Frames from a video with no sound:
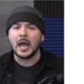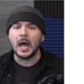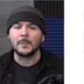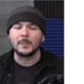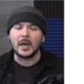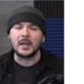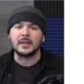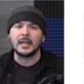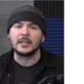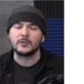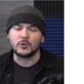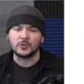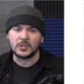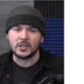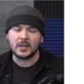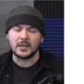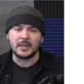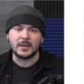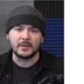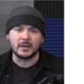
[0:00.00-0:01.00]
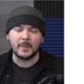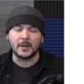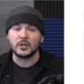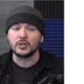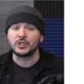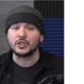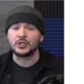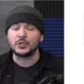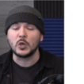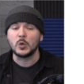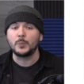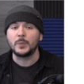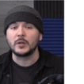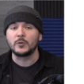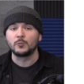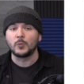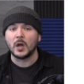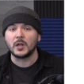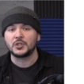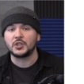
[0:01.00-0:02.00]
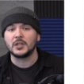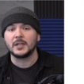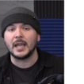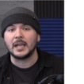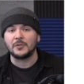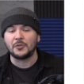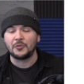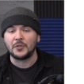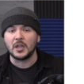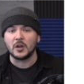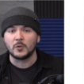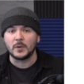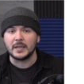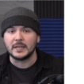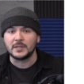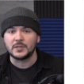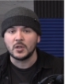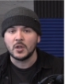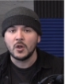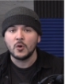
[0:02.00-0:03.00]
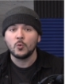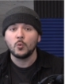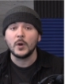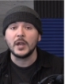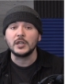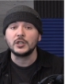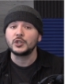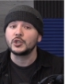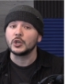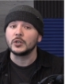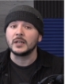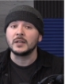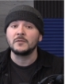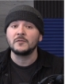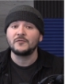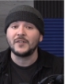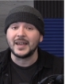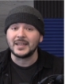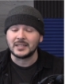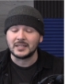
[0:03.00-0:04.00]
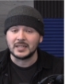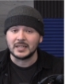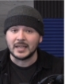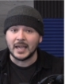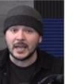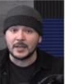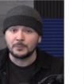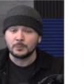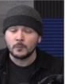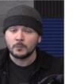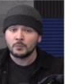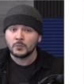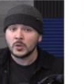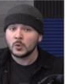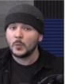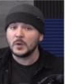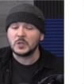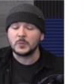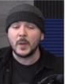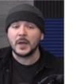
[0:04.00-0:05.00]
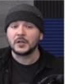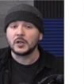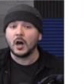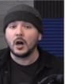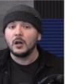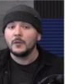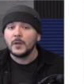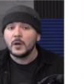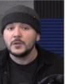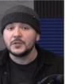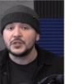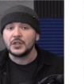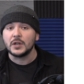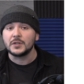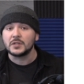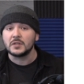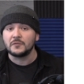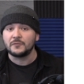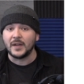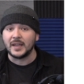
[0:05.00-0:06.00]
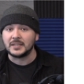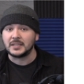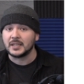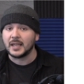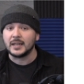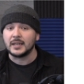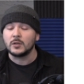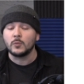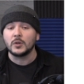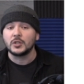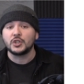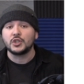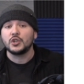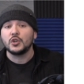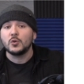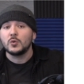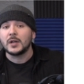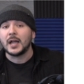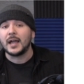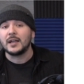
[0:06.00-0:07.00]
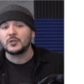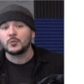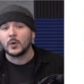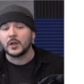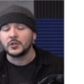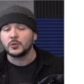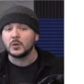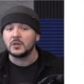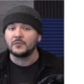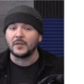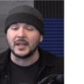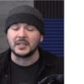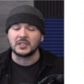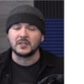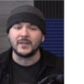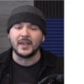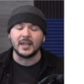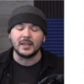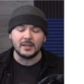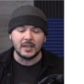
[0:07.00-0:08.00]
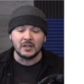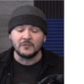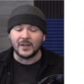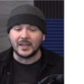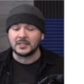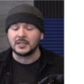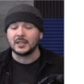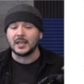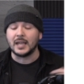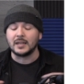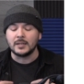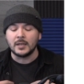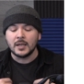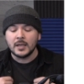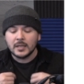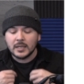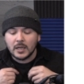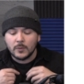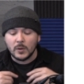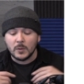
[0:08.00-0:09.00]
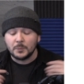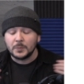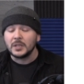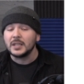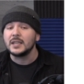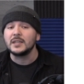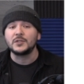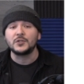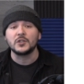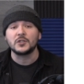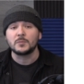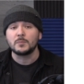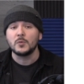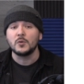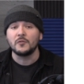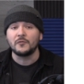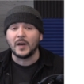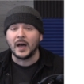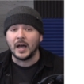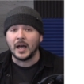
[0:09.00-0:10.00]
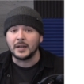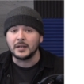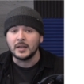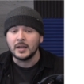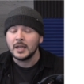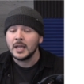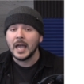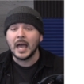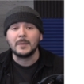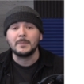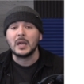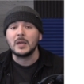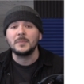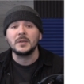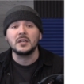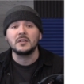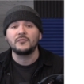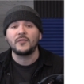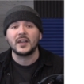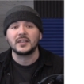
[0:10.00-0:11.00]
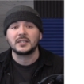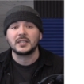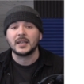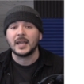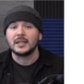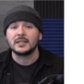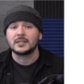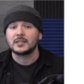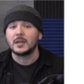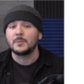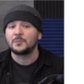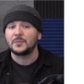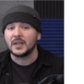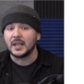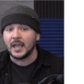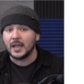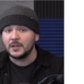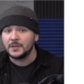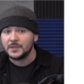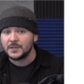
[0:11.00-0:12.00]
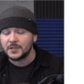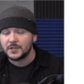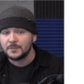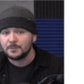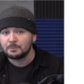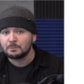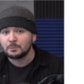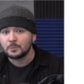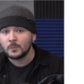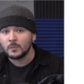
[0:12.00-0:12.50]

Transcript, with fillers: I'm not interested in hearing about your stupid Russiagate theories. We should investigate. We spent all those years investigating what you guys wanted to investigate. investigate. Can we please just move on and maybe investigate something else?